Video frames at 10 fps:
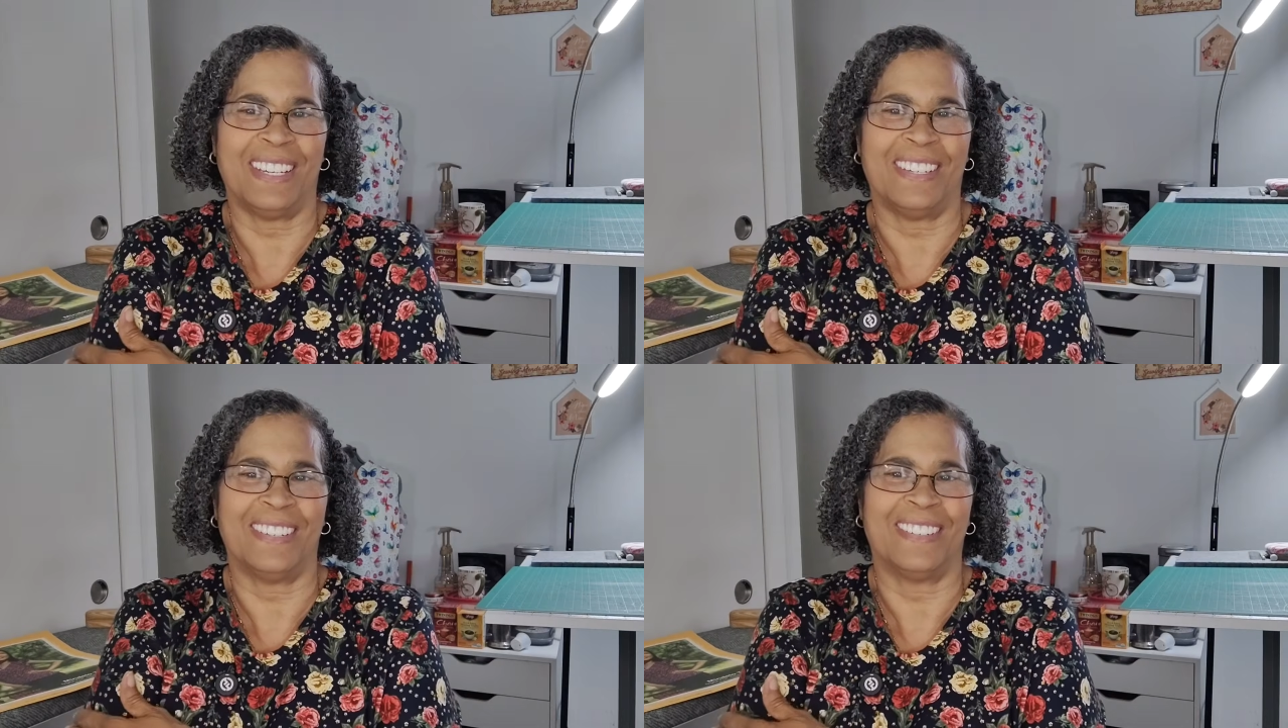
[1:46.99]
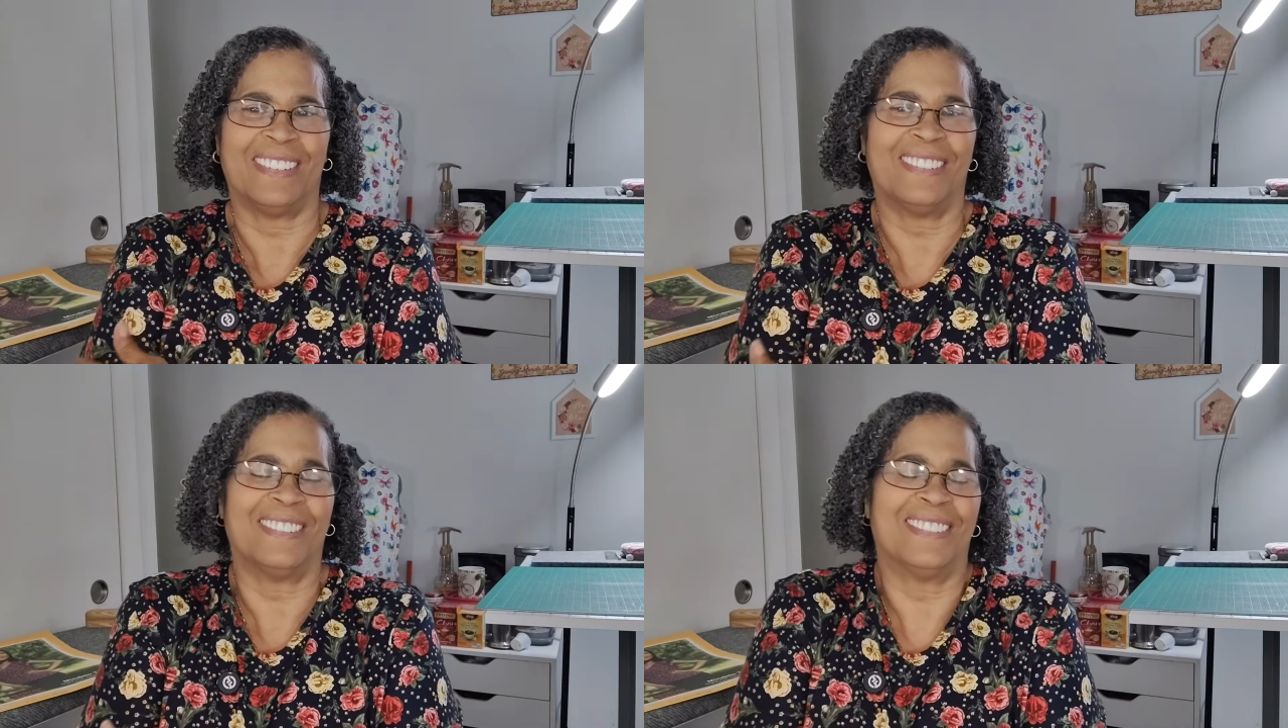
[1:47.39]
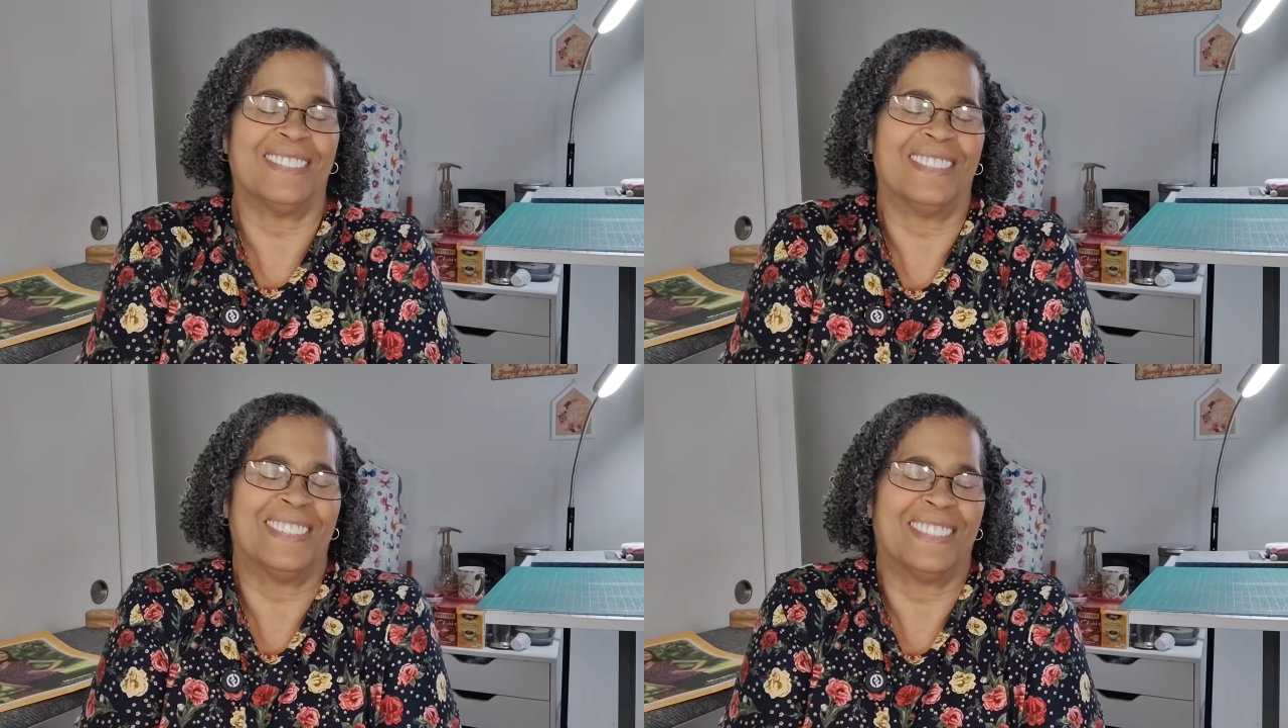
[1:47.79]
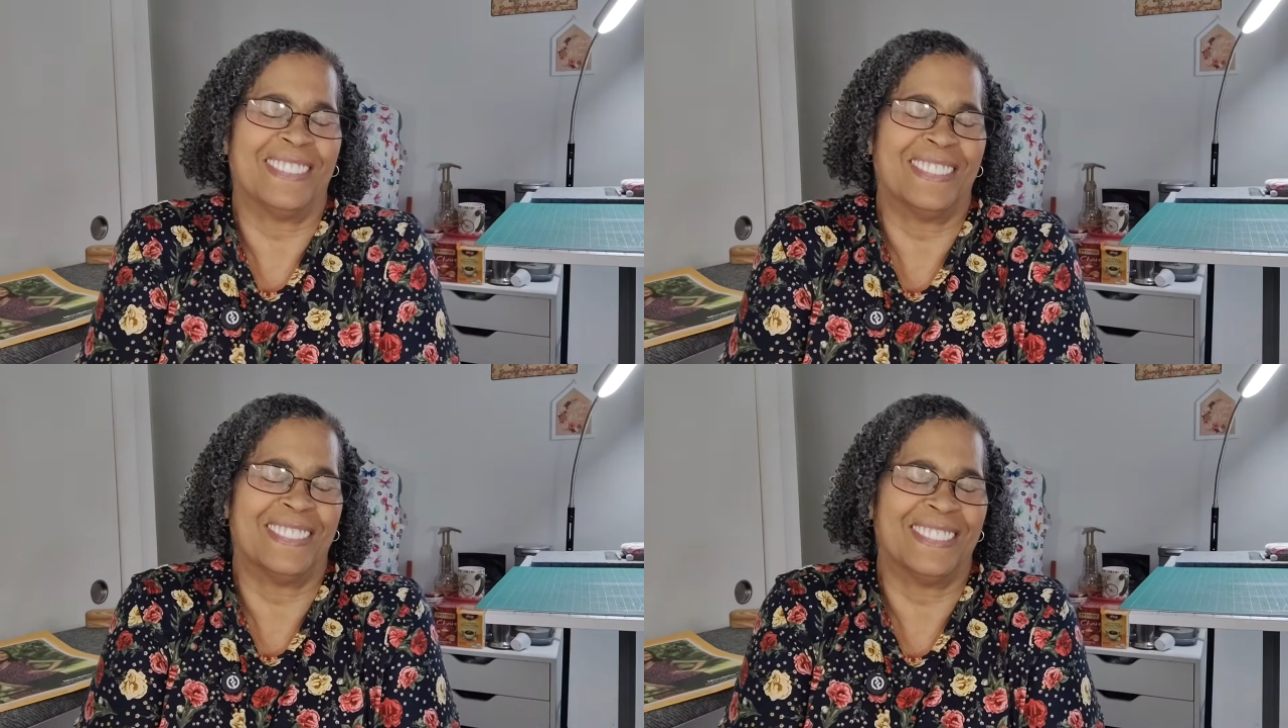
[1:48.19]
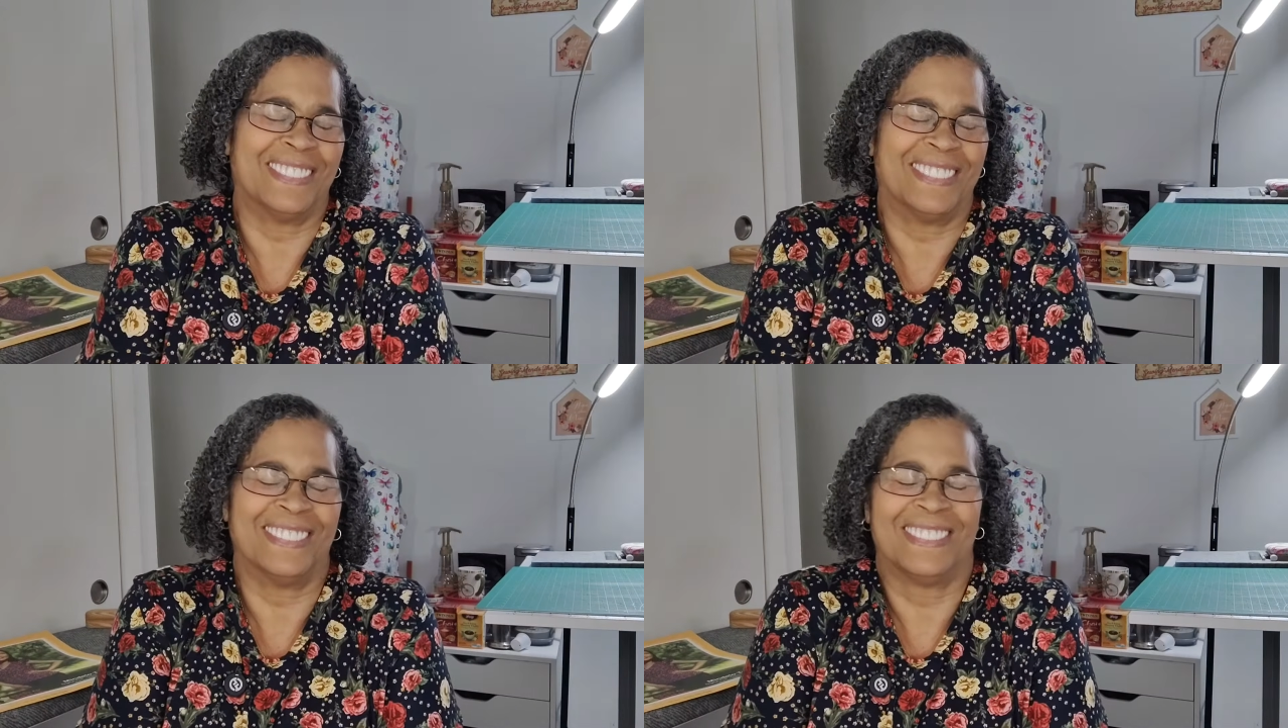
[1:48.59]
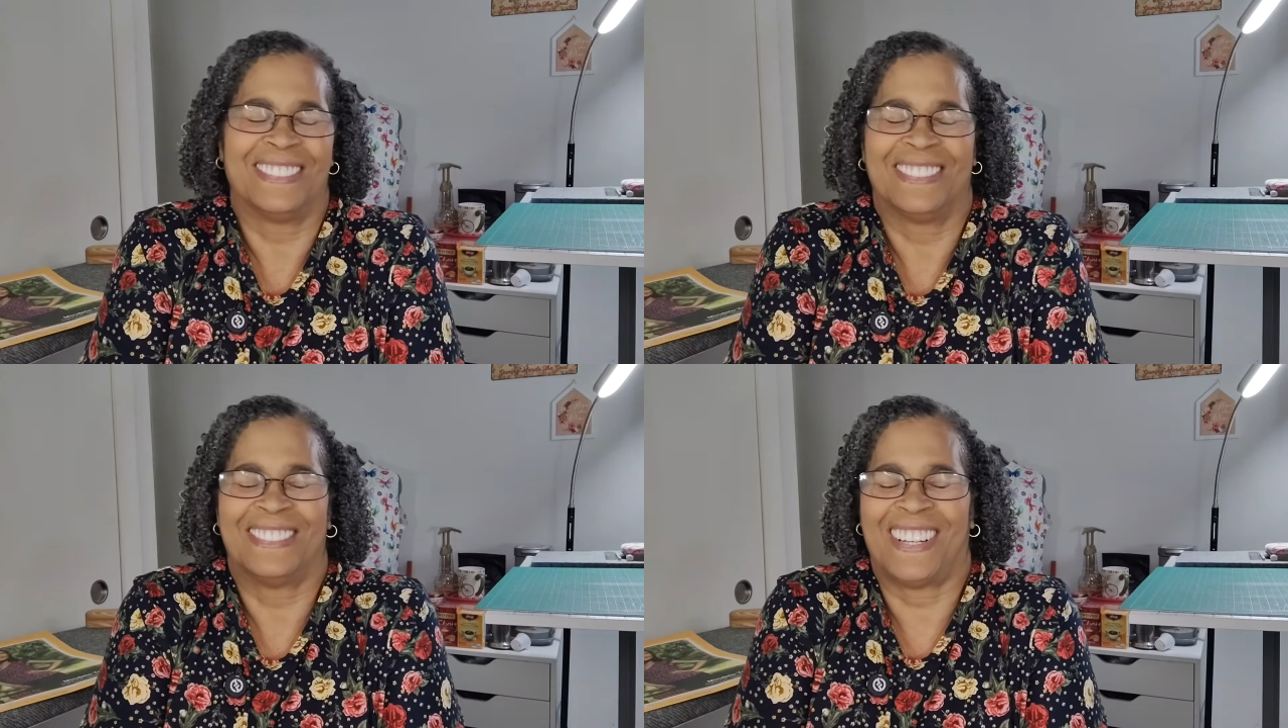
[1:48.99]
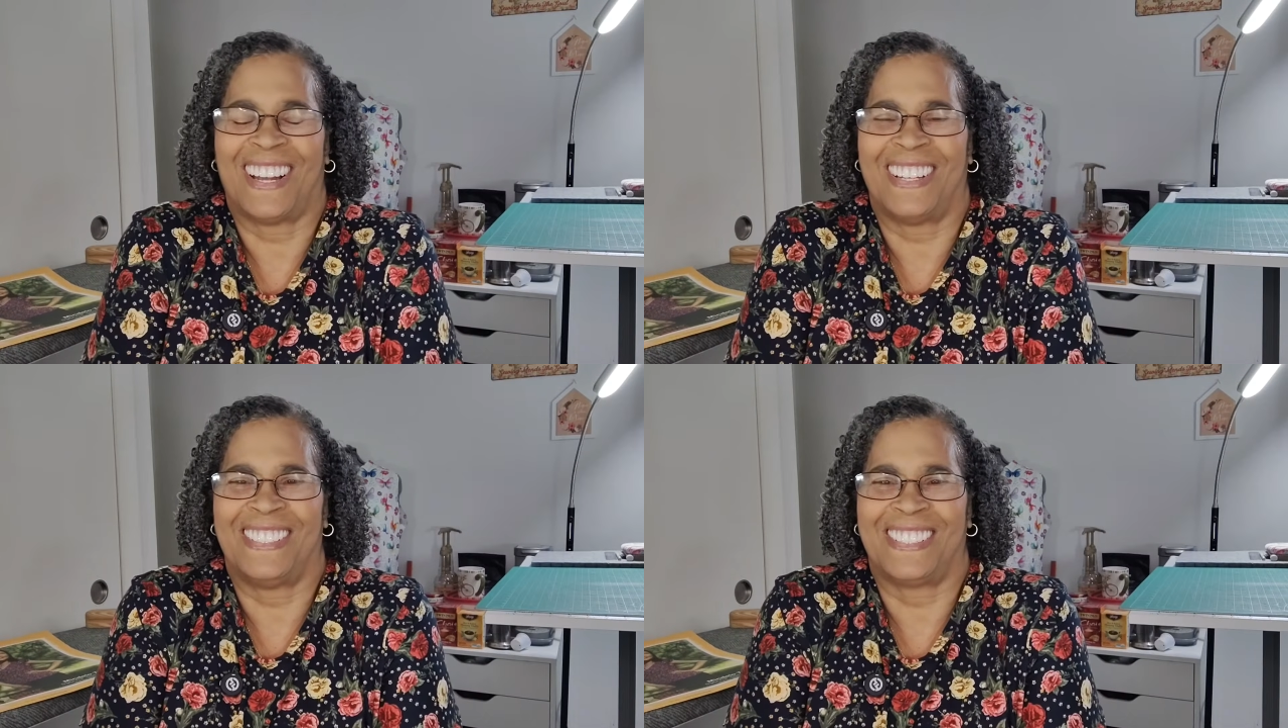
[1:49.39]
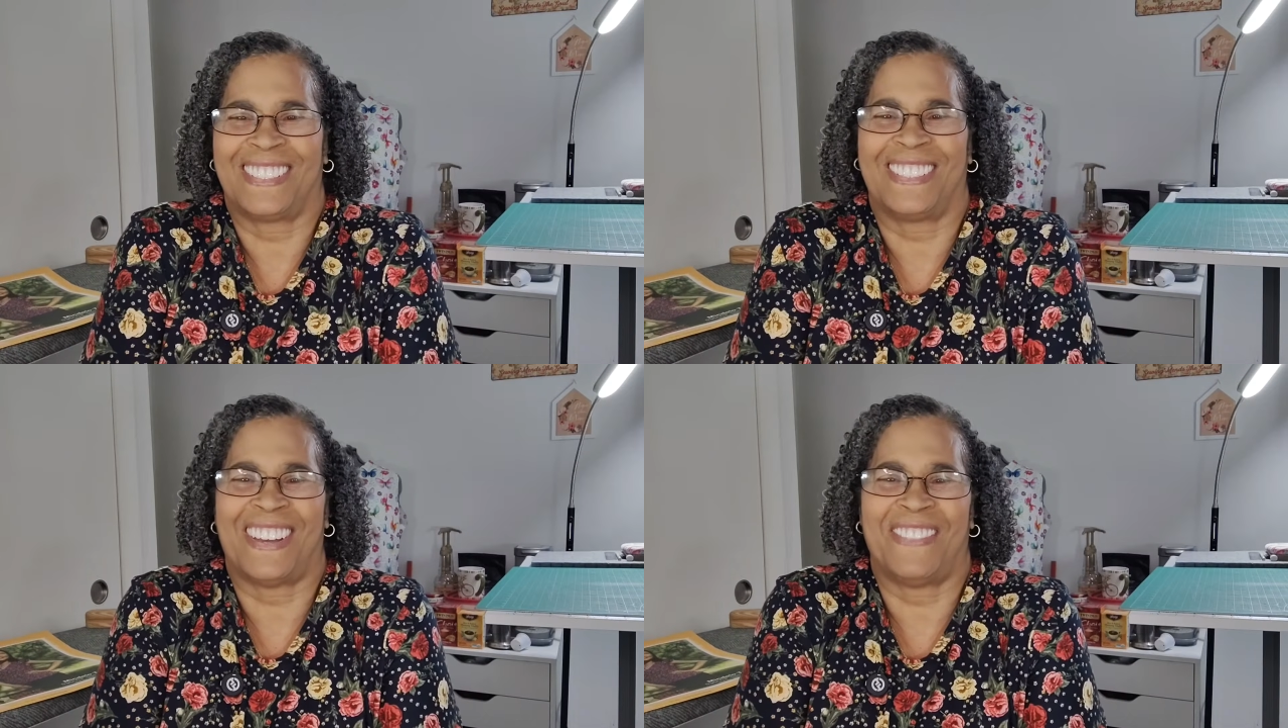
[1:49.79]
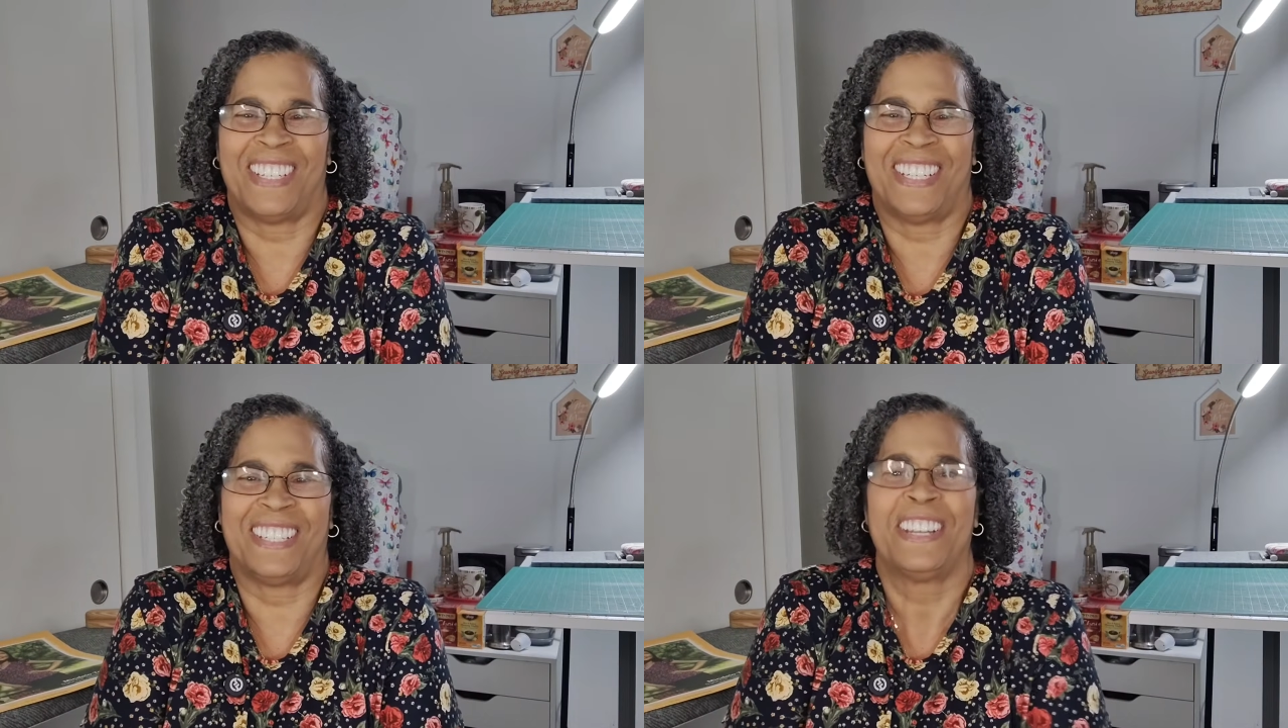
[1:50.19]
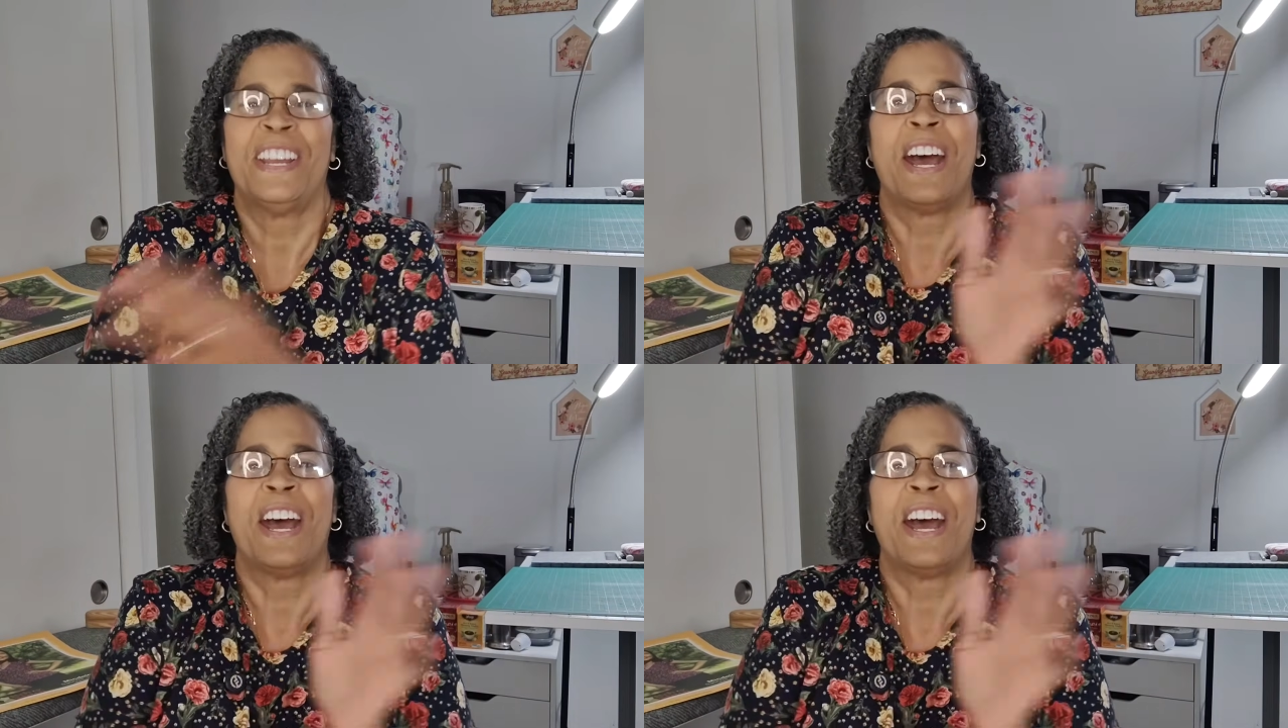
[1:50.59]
and oh, I just love it.